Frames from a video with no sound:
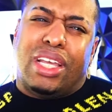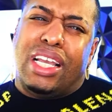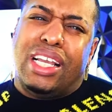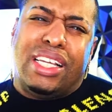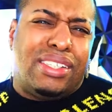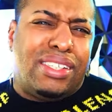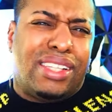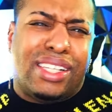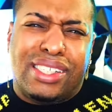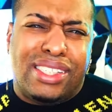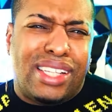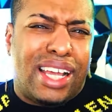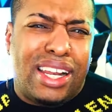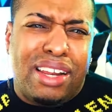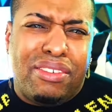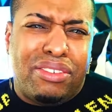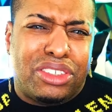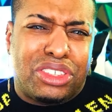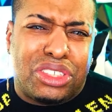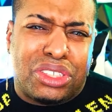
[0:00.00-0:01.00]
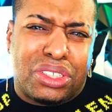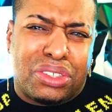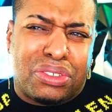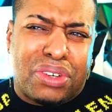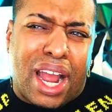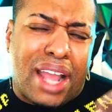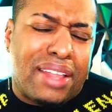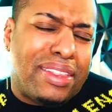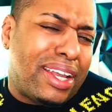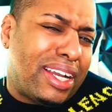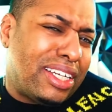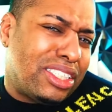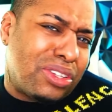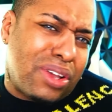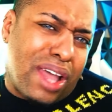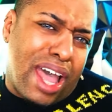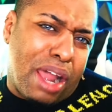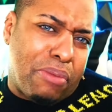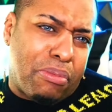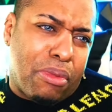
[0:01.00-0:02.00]
is that even true? I think I
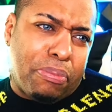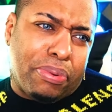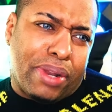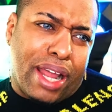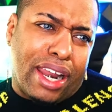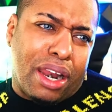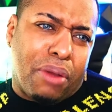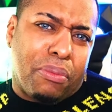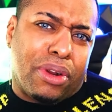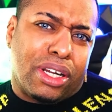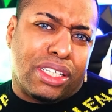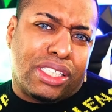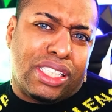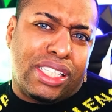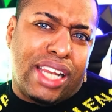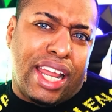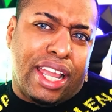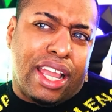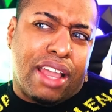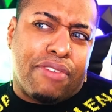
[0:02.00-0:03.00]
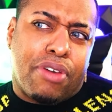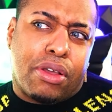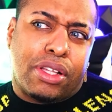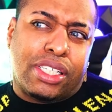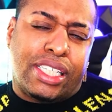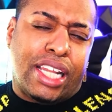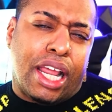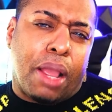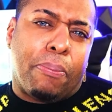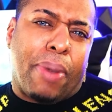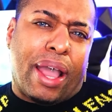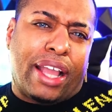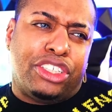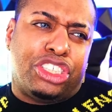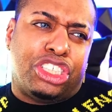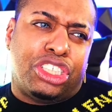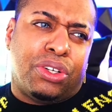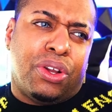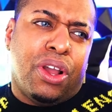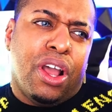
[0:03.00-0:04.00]
saw Animal Planet where if a snake
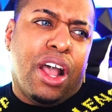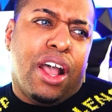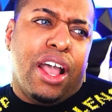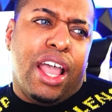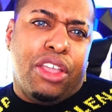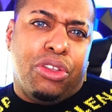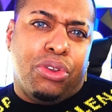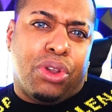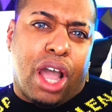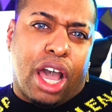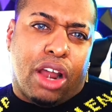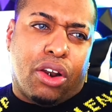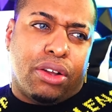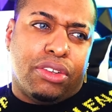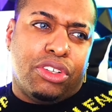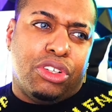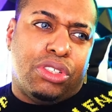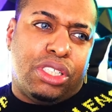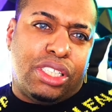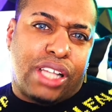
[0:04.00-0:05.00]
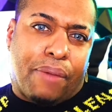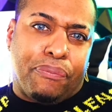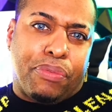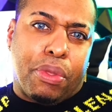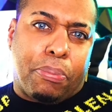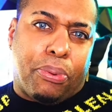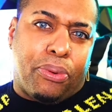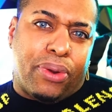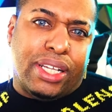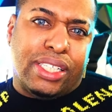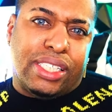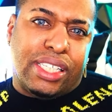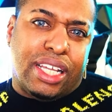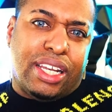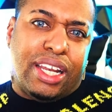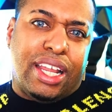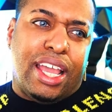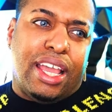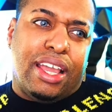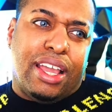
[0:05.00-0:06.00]
bites you and you cut off, you stop the
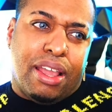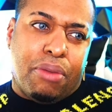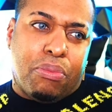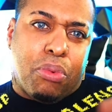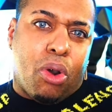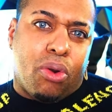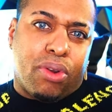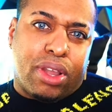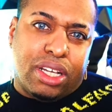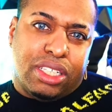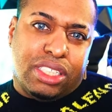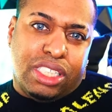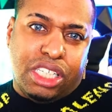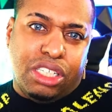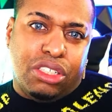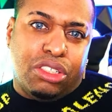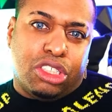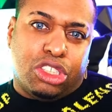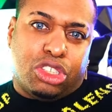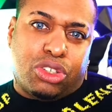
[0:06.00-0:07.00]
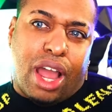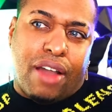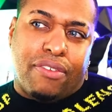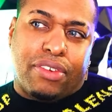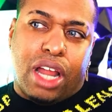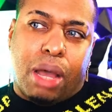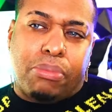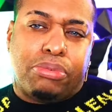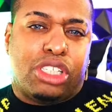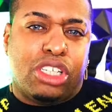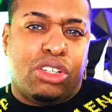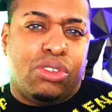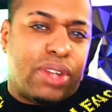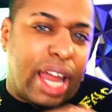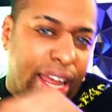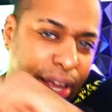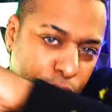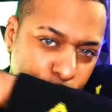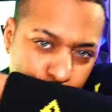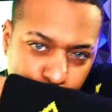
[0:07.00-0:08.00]
poison, it won't continue to travel up, so you
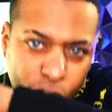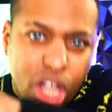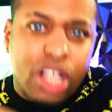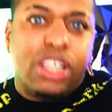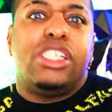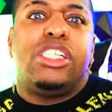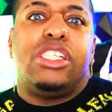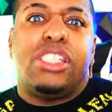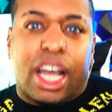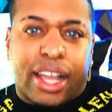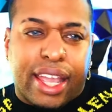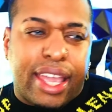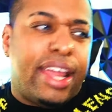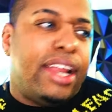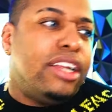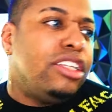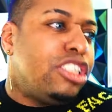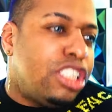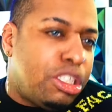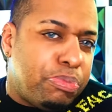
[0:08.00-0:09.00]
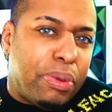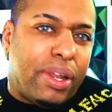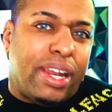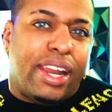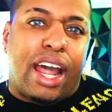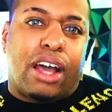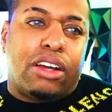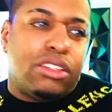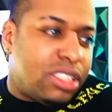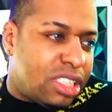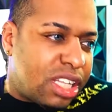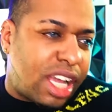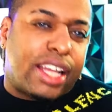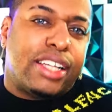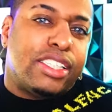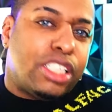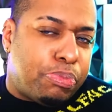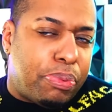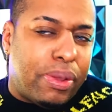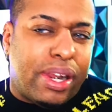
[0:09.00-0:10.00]
like suck it, spit it out.
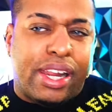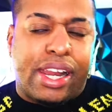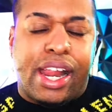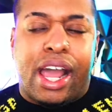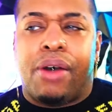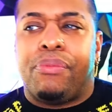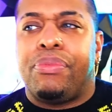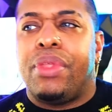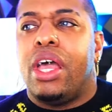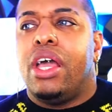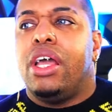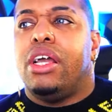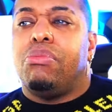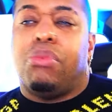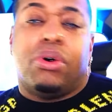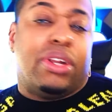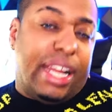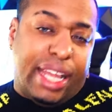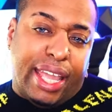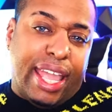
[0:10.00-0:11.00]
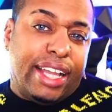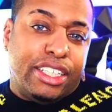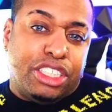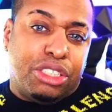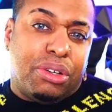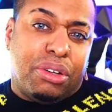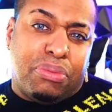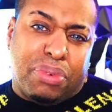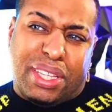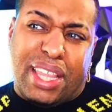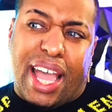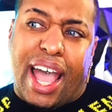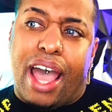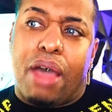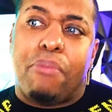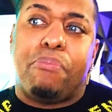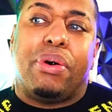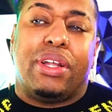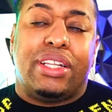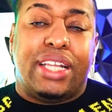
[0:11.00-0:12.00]
Well, they can't do it with
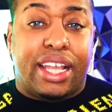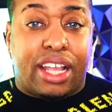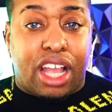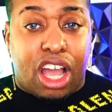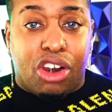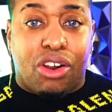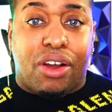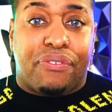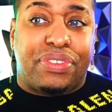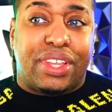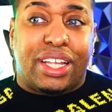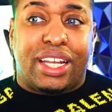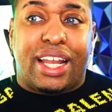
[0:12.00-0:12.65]
that, but they cut off the